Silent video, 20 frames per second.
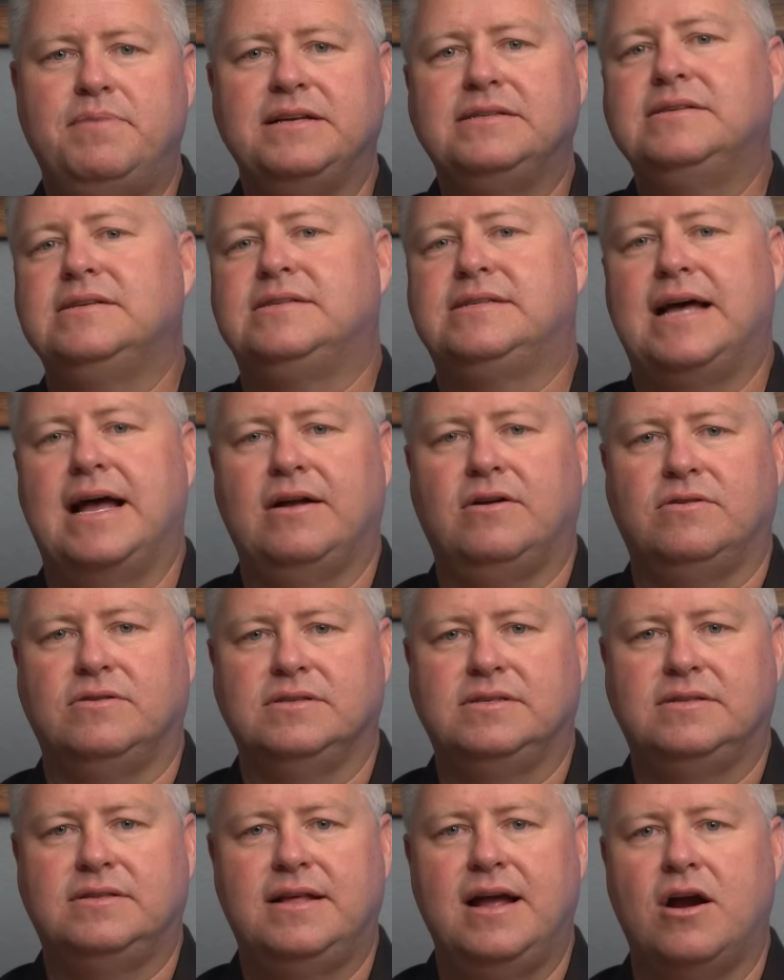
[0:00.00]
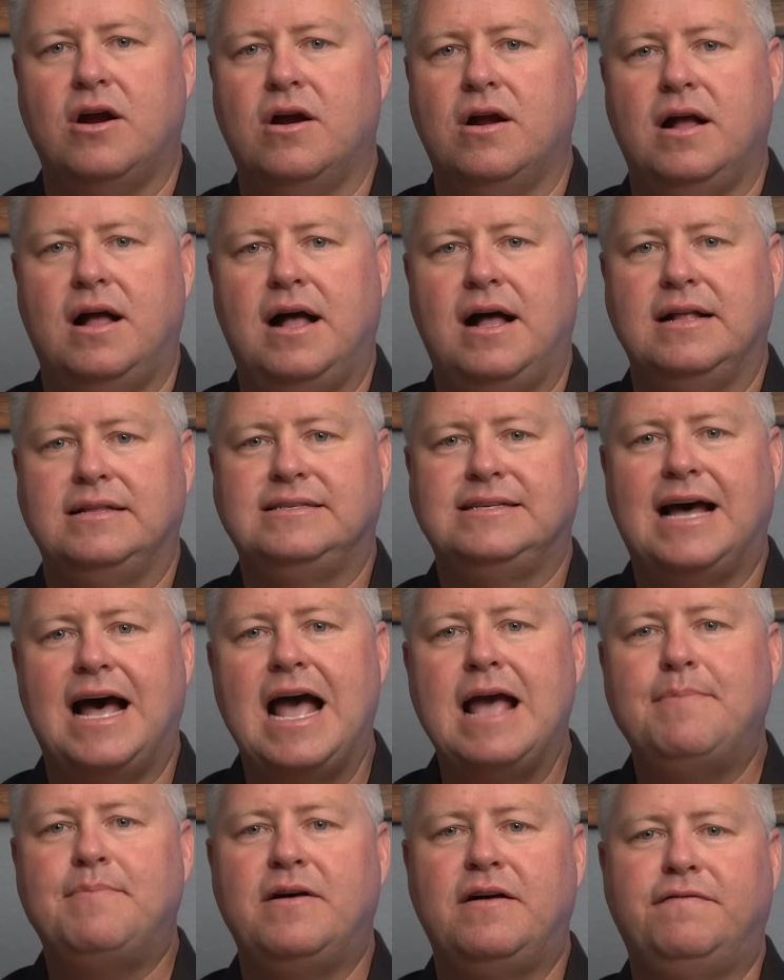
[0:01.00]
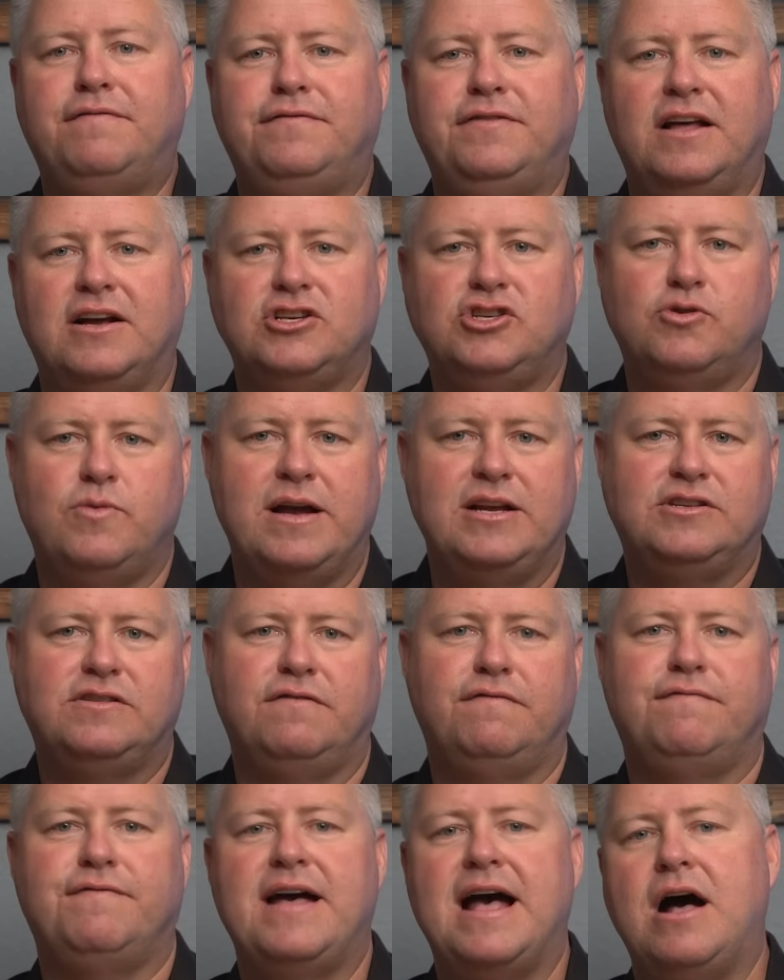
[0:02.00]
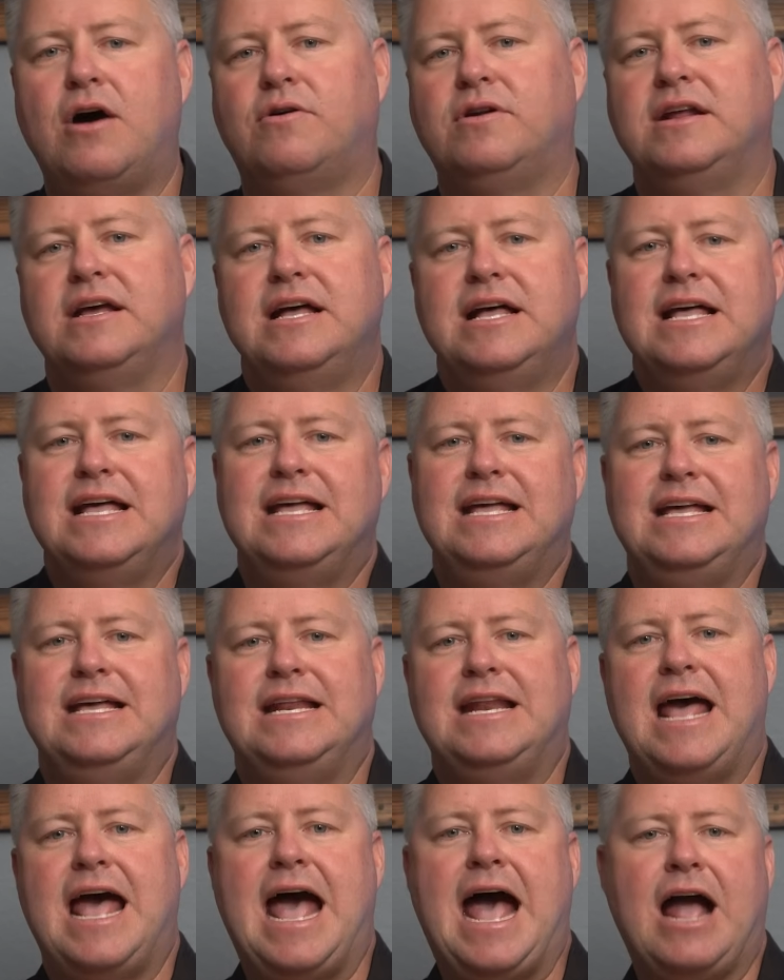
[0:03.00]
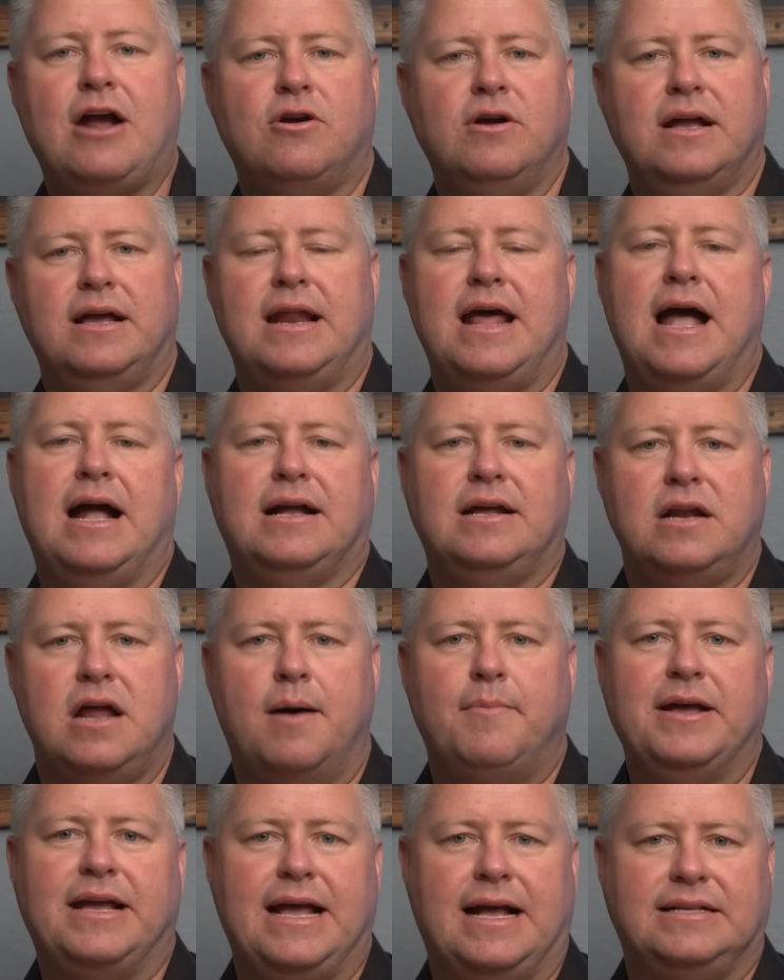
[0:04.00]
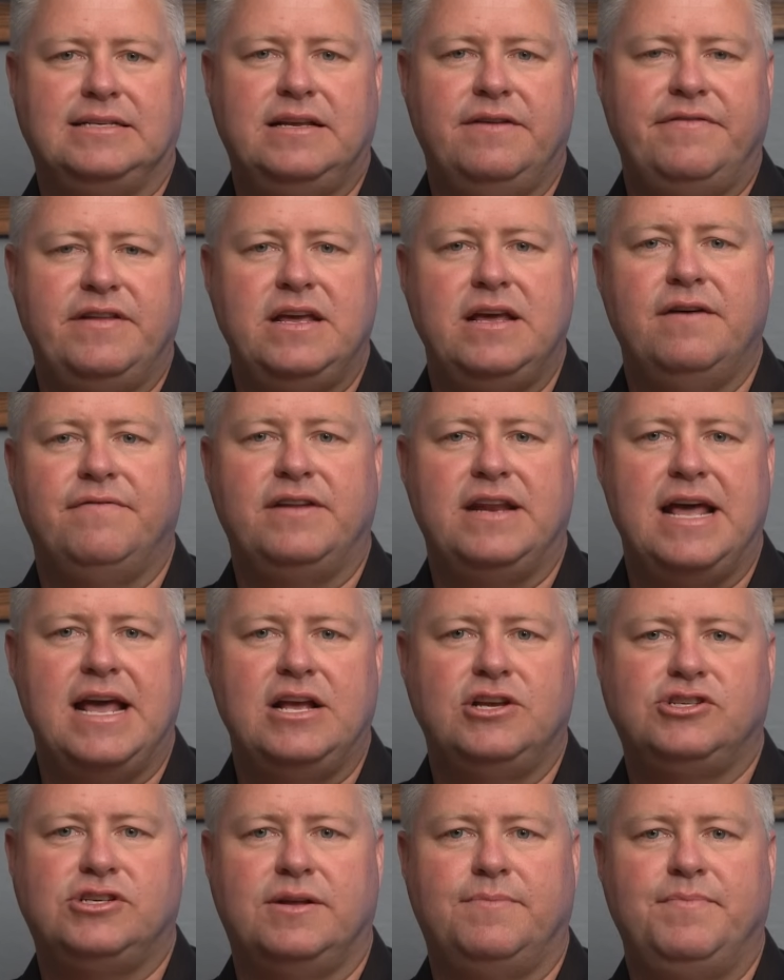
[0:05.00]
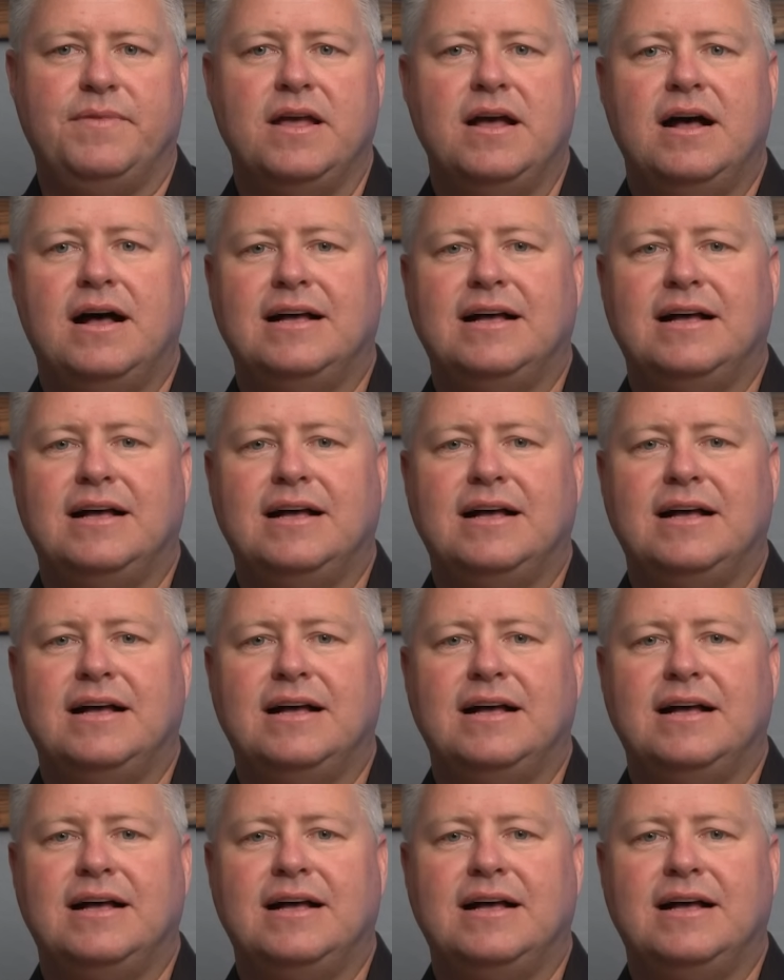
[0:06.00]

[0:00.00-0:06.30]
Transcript: business cycles, they're a type of fluctuation found in aggregate economic activity of a nation.